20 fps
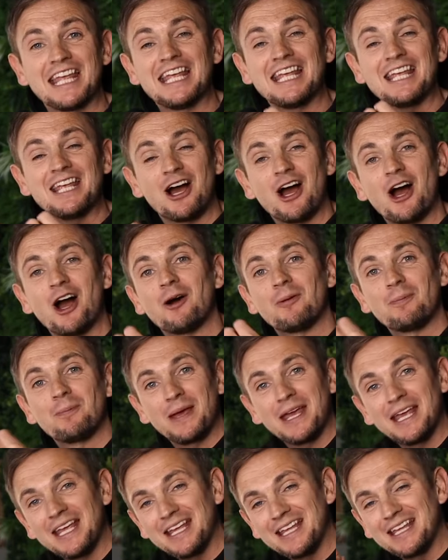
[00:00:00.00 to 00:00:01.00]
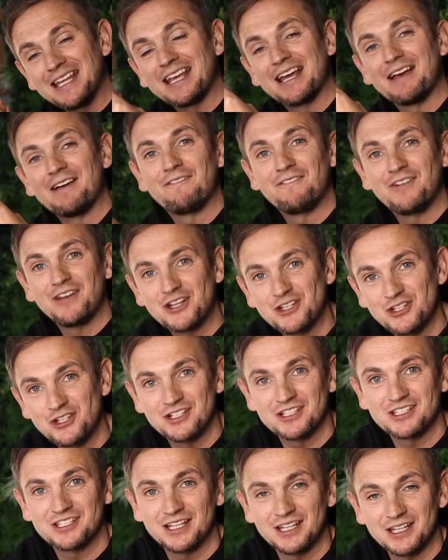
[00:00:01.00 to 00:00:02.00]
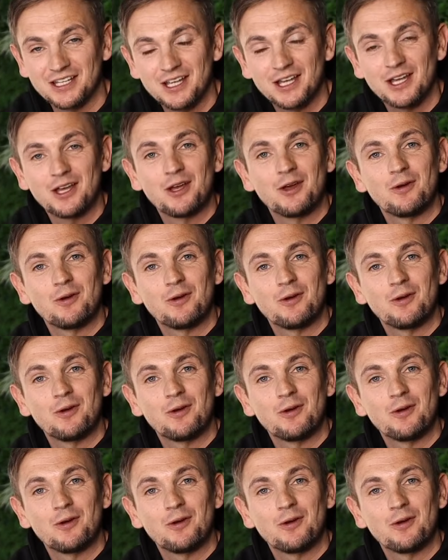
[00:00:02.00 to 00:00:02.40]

E R P efficiency.